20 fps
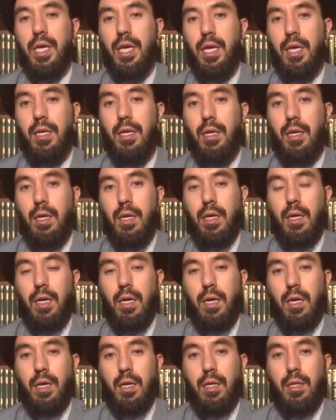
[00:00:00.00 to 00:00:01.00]
that they
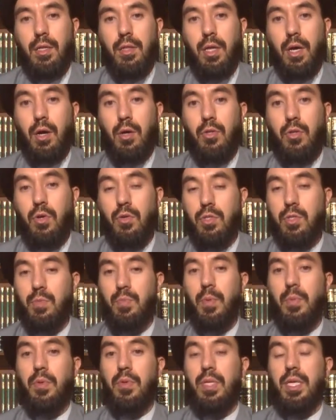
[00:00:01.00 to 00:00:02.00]
are
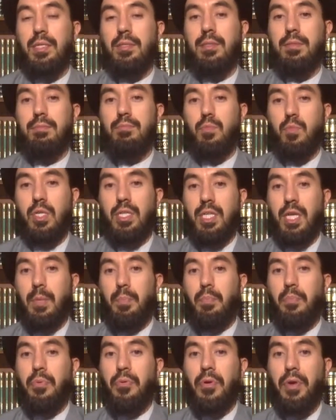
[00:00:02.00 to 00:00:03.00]
those people that when
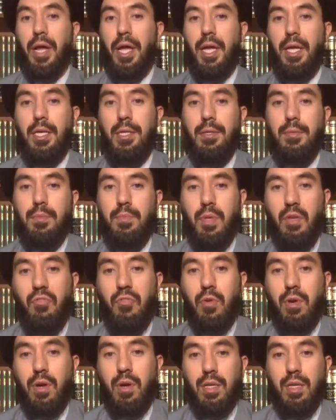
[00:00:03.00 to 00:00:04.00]
they pray
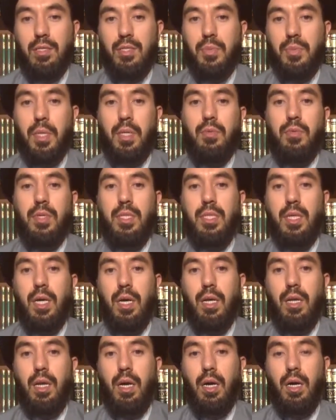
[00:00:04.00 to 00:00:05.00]
before Allah subhanahu wa
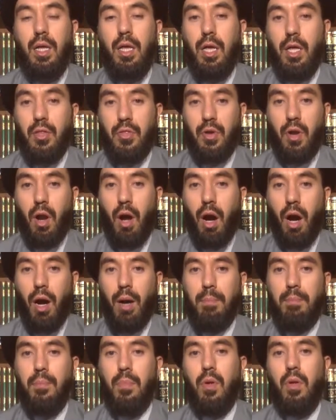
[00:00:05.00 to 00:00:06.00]
ta'ala, they're
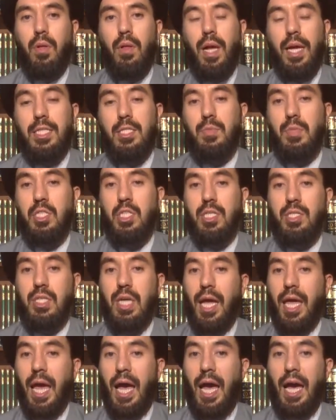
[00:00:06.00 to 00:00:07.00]
humble. As much as
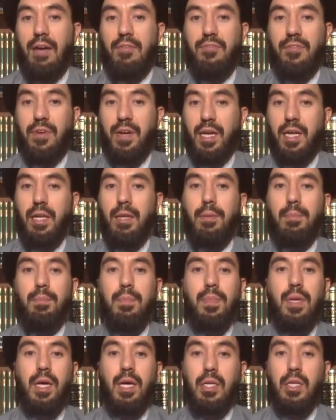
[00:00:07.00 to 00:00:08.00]
I have ilm
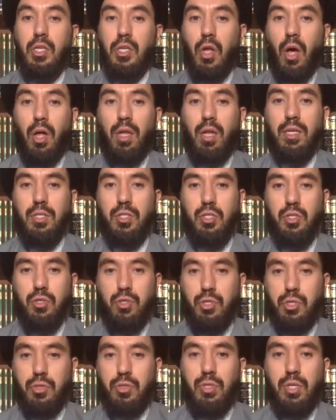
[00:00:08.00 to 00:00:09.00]
and knowledge,
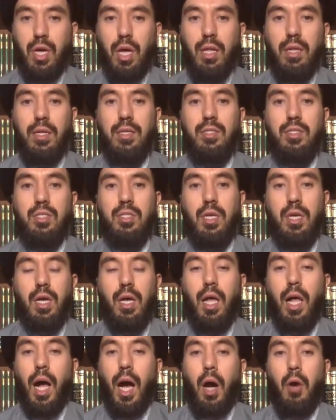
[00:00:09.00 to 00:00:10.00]
true knowledge,
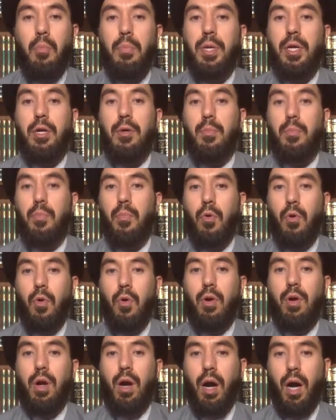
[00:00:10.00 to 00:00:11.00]
I'll become
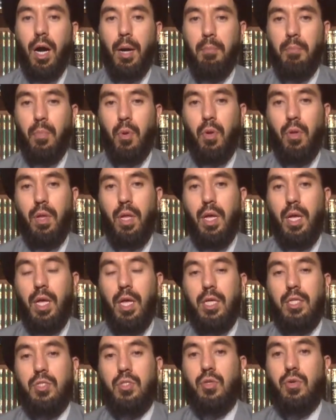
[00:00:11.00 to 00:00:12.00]
more humble.
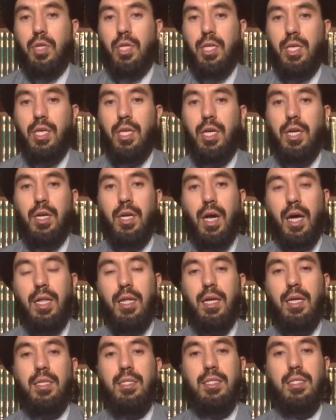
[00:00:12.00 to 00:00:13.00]
So here,
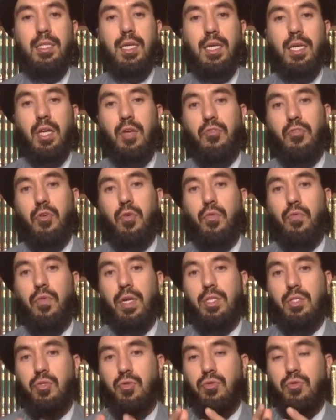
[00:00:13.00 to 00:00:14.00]
Allah is saying, if you want
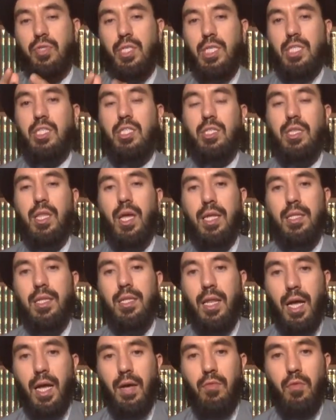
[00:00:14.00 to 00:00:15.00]
to reach that
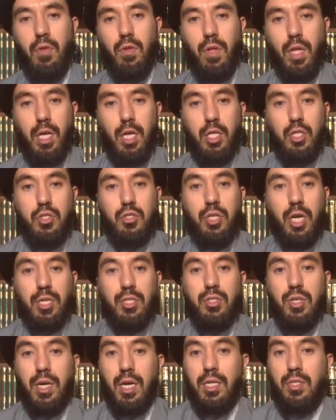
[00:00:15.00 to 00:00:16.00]
level, try
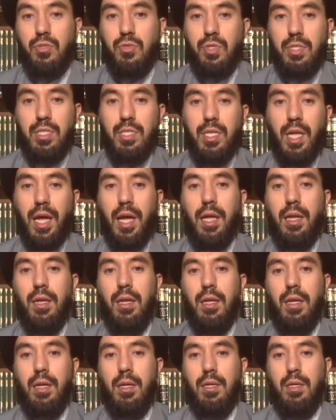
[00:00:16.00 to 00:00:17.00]
to understand,
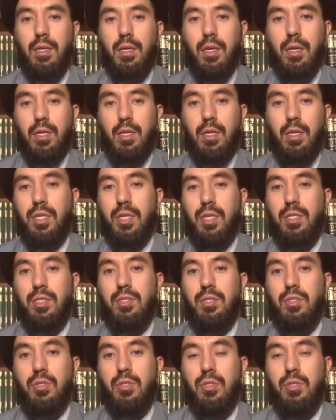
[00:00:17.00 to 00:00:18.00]
try
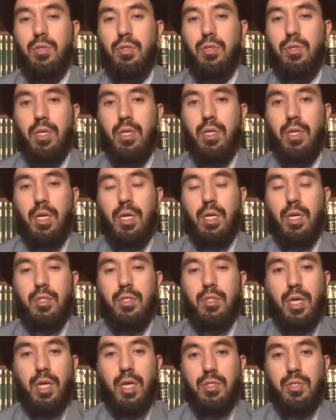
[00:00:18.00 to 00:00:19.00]
to
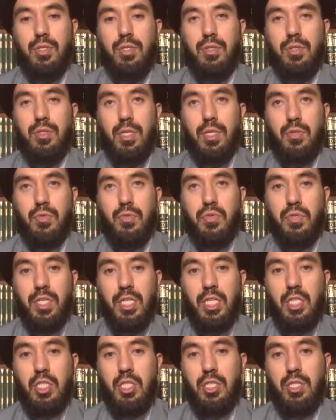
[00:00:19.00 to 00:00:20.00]

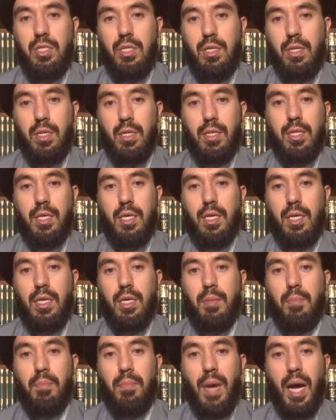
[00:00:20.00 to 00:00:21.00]
reach
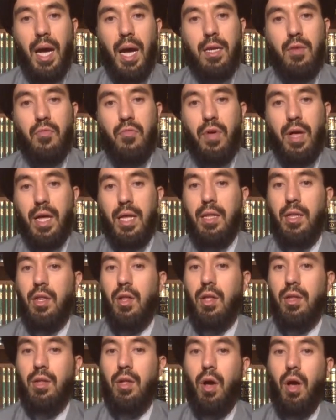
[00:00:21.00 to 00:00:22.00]
the ma'rifah and
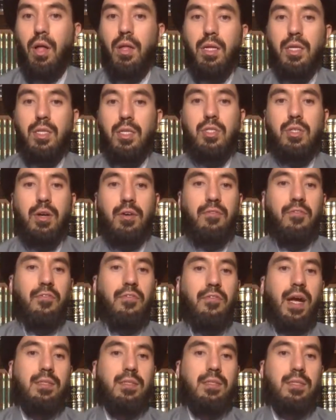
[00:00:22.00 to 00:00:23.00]
the knowledge of
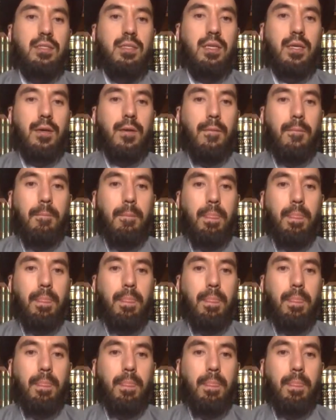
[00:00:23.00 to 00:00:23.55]
fasting.